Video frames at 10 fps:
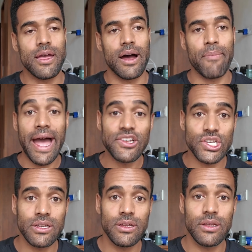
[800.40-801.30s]

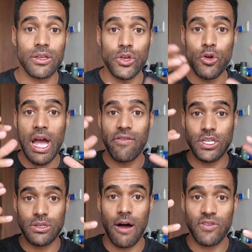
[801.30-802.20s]
Imagine you have a
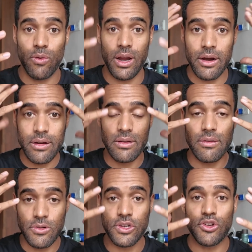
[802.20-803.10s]

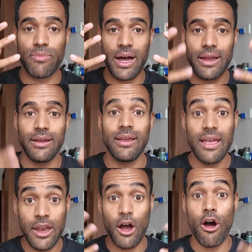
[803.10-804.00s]
software, which is your mind,
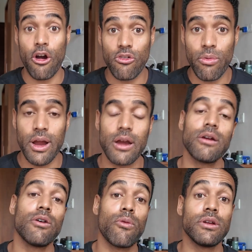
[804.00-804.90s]
and a
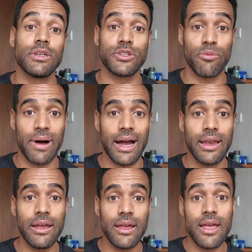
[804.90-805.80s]
hardware, which is your
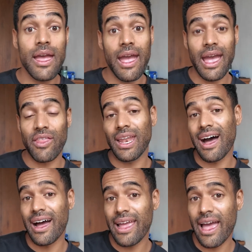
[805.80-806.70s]
body. And then
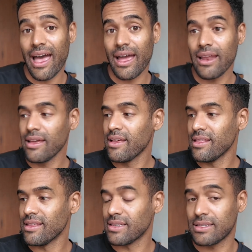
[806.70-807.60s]
I had
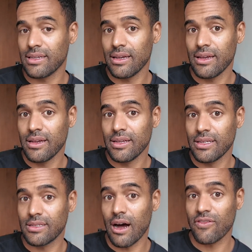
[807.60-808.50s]
this
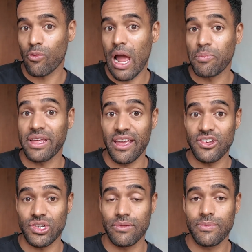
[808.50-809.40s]
software
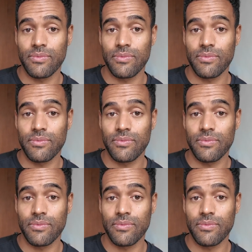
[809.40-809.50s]
application